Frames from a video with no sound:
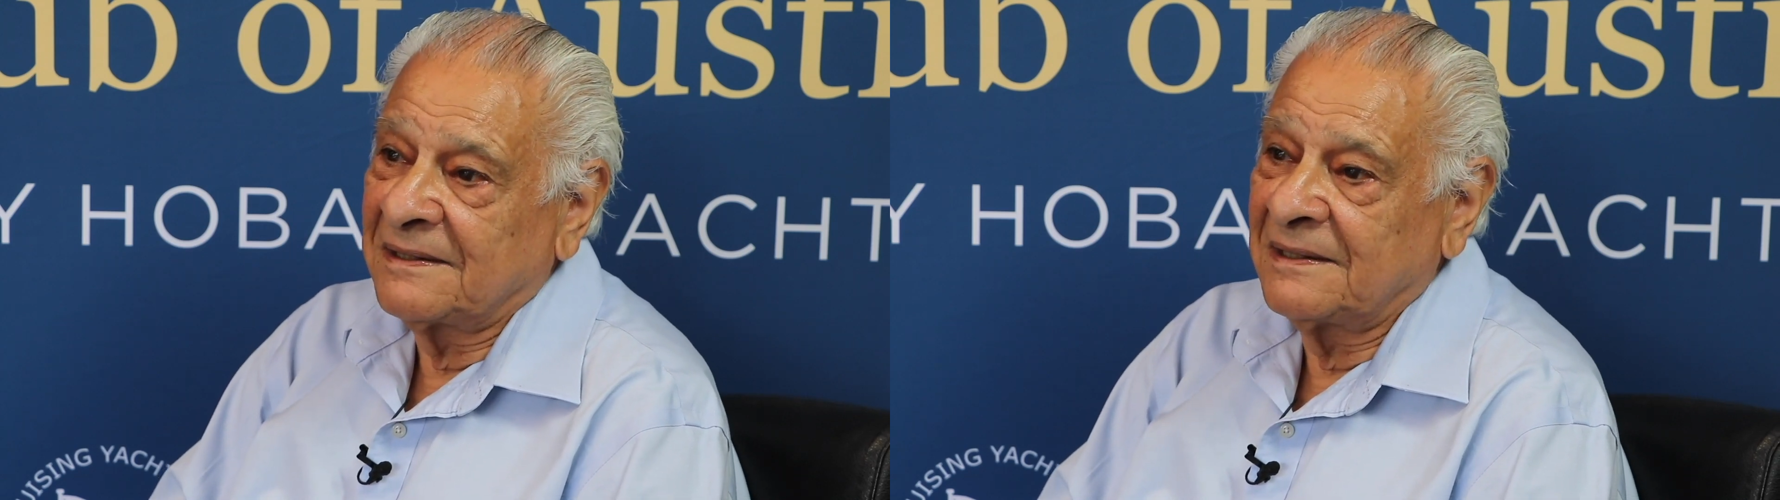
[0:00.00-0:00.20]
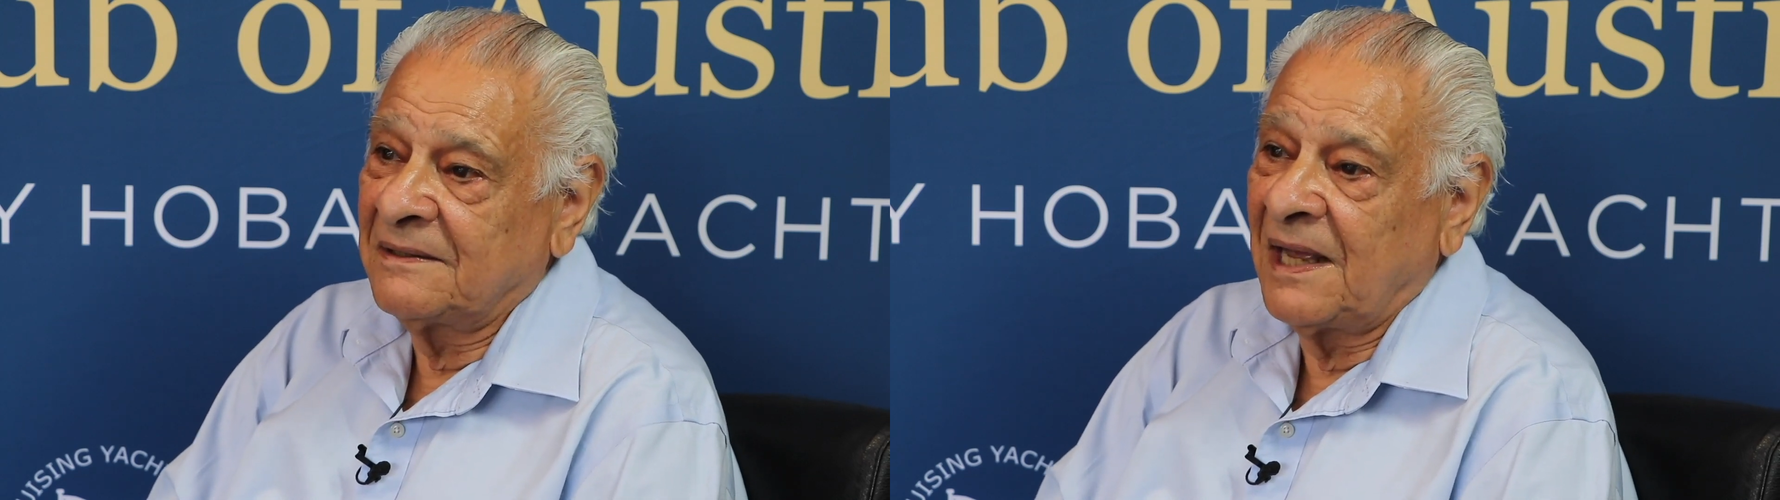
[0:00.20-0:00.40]

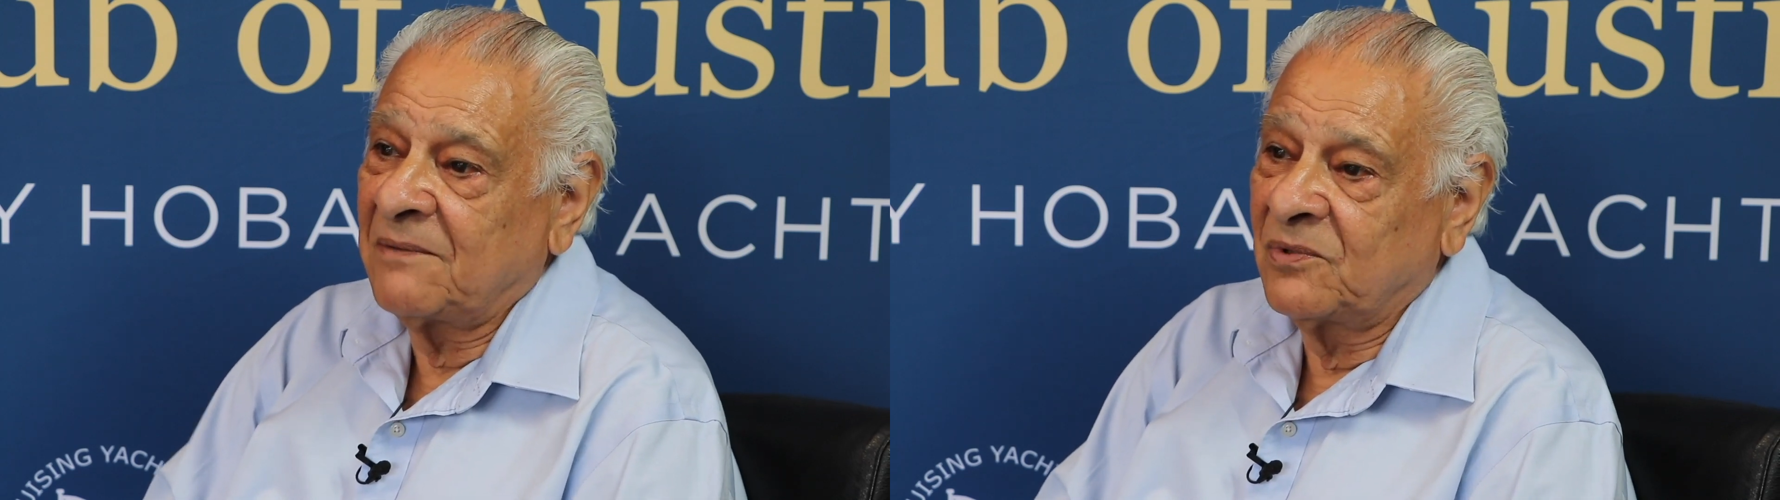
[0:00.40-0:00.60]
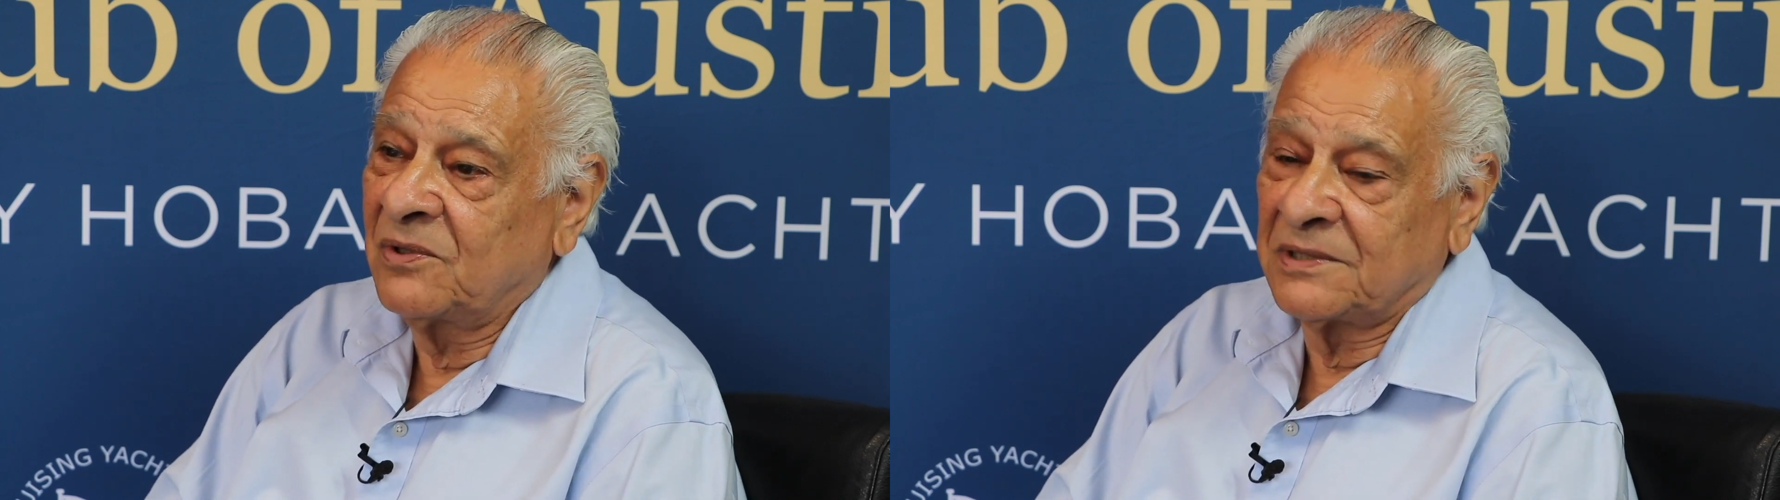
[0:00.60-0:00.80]
and
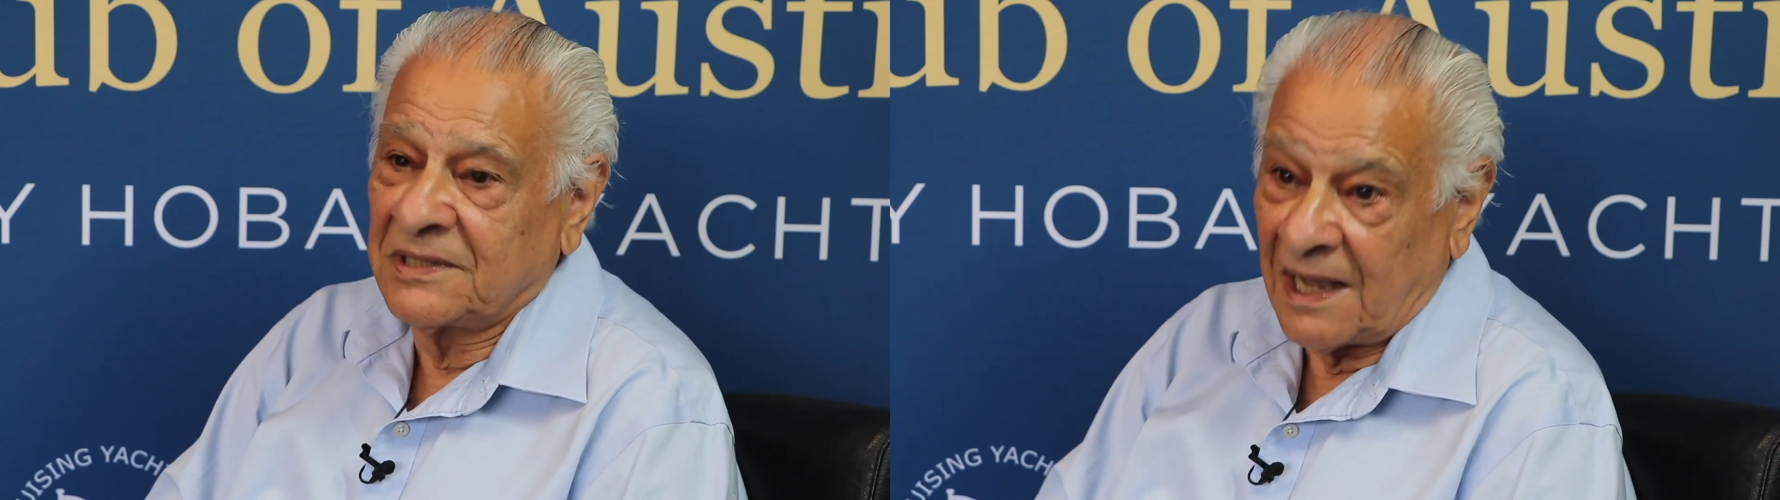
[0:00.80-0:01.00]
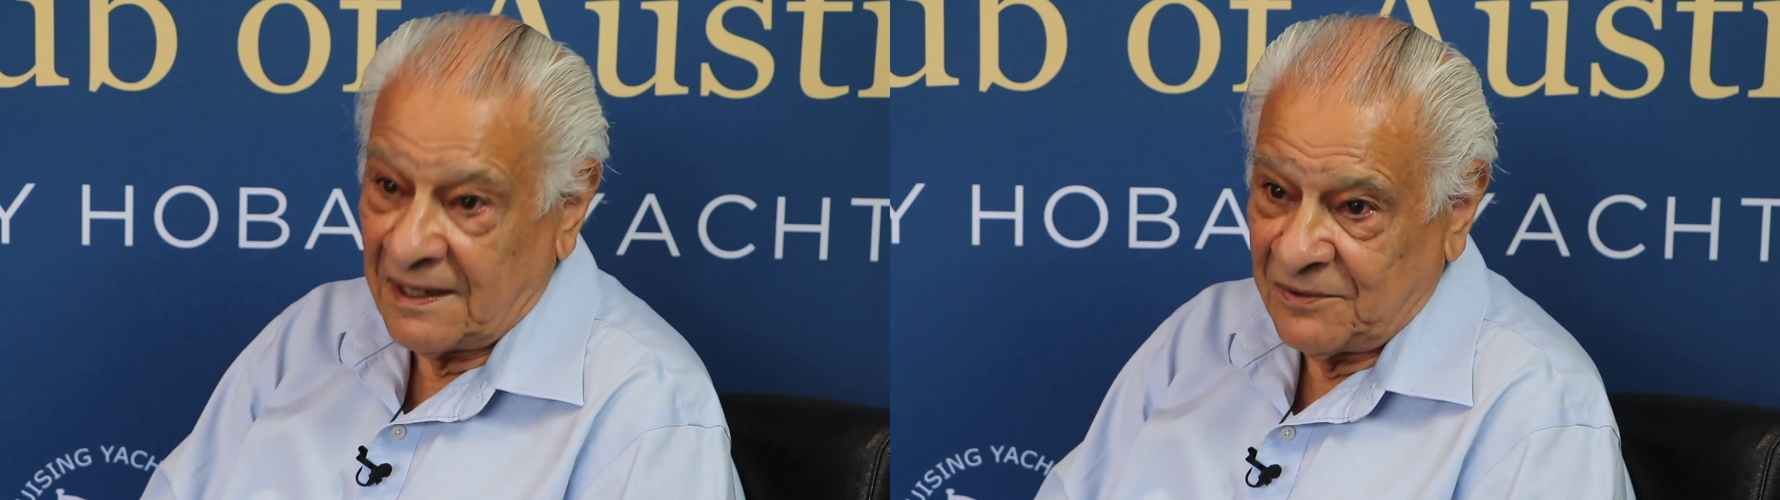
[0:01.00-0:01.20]
that was
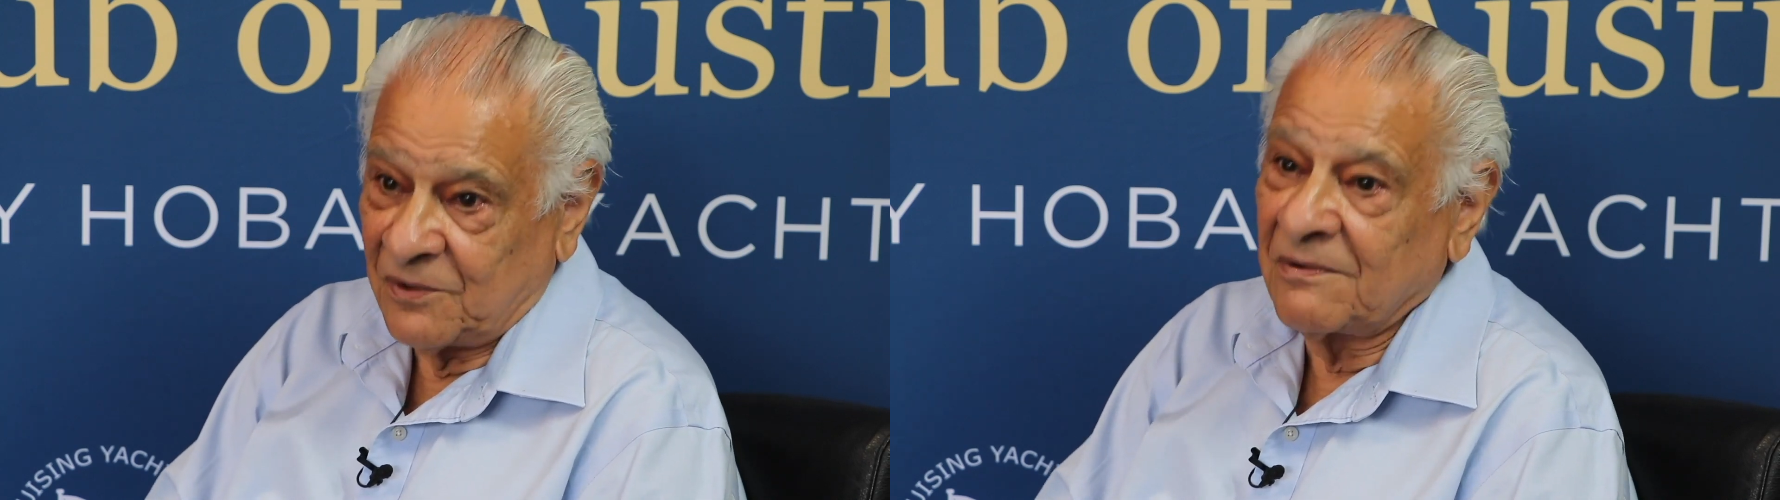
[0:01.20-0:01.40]
sailing on